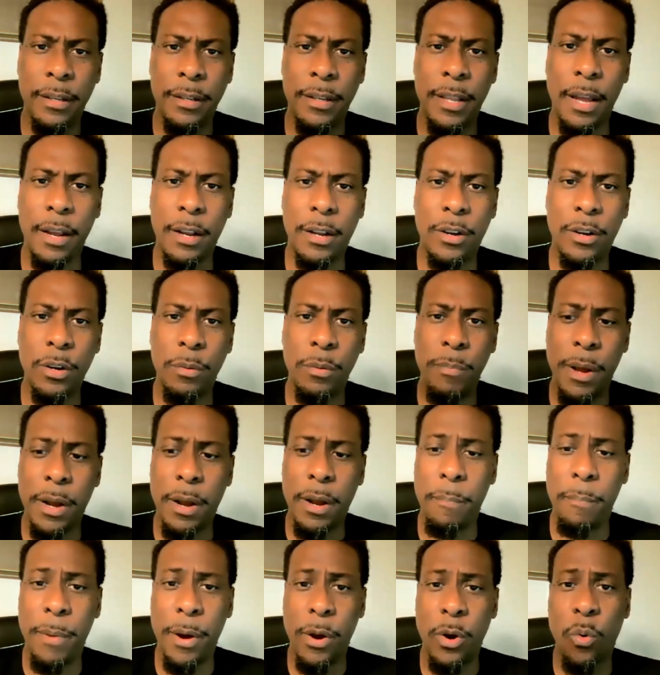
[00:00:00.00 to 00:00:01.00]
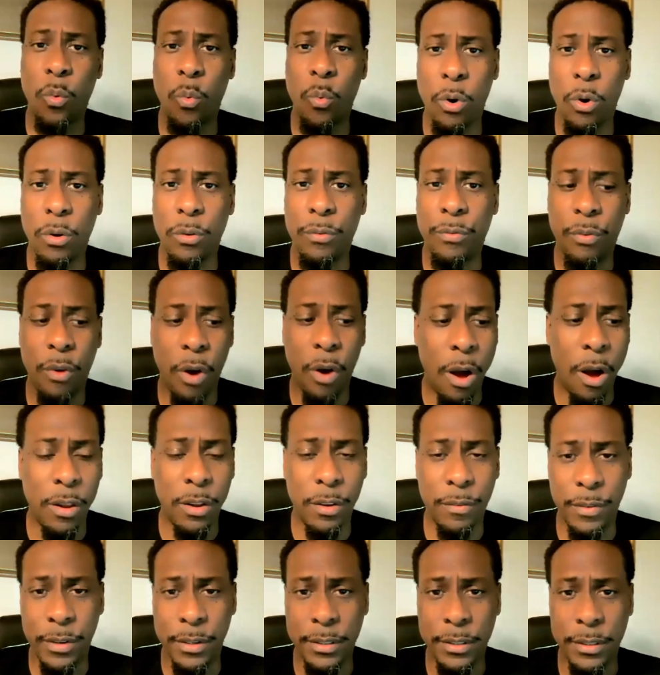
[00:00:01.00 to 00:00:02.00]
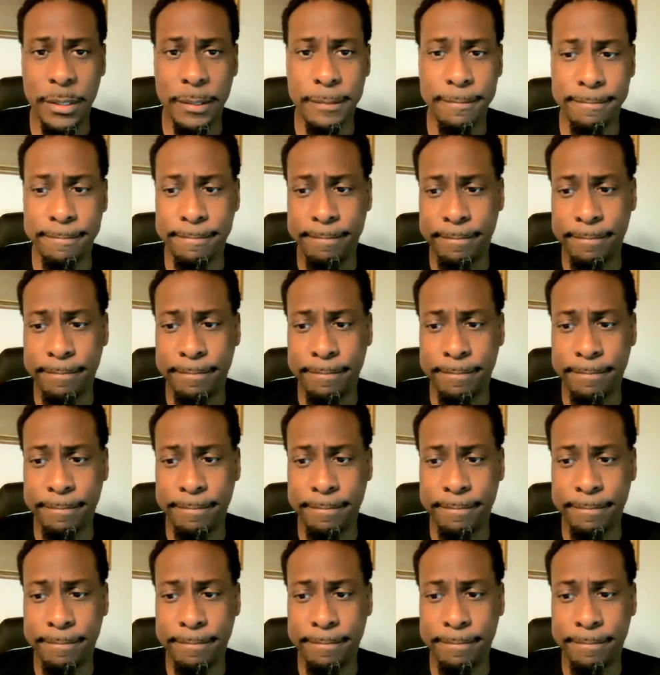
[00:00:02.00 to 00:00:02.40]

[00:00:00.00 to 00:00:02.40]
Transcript: that could make a better world for all of us.